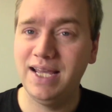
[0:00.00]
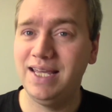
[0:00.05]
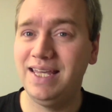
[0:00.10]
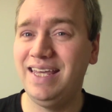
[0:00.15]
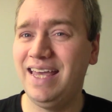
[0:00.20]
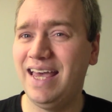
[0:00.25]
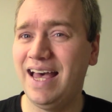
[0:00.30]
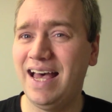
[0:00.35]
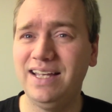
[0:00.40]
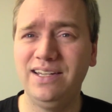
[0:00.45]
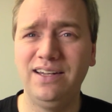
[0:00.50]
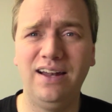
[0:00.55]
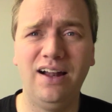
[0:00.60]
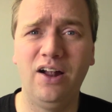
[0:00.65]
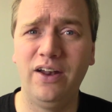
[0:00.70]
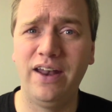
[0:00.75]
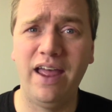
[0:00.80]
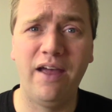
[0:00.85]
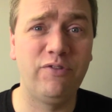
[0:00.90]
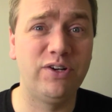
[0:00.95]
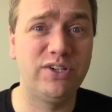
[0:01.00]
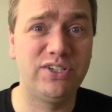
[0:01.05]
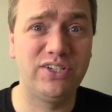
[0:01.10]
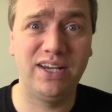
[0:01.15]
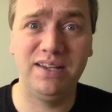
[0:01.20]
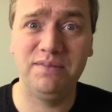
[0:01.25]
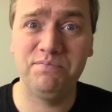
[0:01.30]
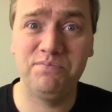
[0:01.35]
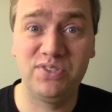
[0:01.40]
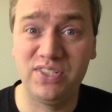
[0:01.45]
He had on
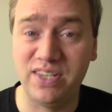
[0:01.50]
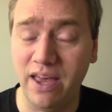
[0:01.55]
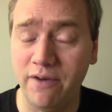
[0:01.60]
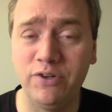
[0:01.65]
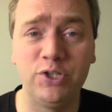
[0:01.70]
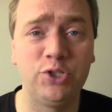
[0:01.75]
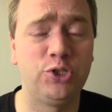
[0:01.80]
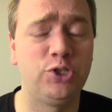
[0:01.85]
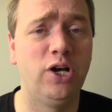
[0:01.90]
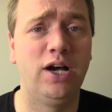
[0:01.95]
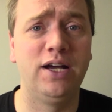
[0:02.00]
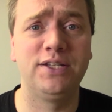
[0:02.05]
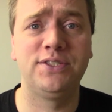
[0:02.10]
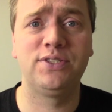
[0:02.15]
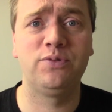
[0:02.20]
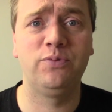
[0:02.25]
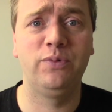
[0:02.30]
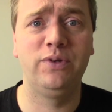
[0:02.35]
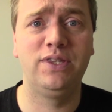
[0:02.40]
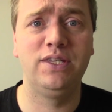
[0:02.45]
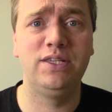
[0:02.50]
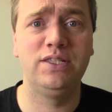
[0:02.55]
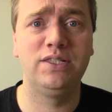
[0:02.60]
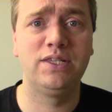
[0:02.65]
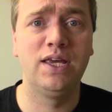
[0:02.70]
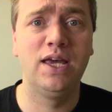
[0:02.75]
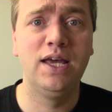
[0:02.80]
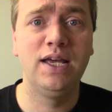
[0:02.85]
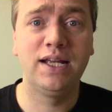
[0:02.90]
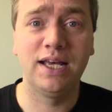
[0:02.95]
average 7 shots with
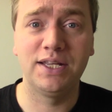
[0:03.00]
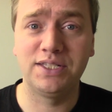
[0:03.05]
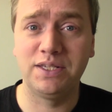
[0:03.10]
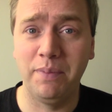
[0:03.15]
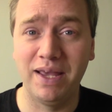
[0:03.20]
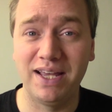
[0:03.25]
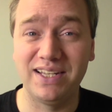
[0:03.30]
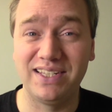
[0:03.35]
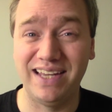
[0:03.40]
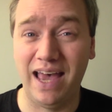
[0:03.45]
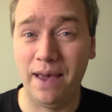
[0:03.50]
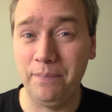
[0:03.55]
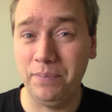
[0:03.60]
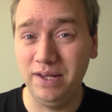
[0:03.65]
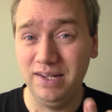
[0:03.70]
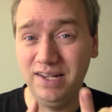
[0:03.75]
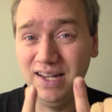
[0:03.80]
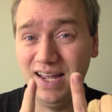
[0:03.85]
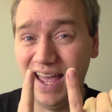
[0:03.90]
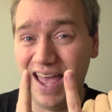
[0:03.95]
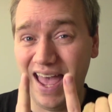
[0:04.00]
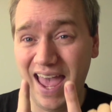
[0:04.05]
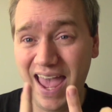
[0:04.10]
his custom Mega Zappa,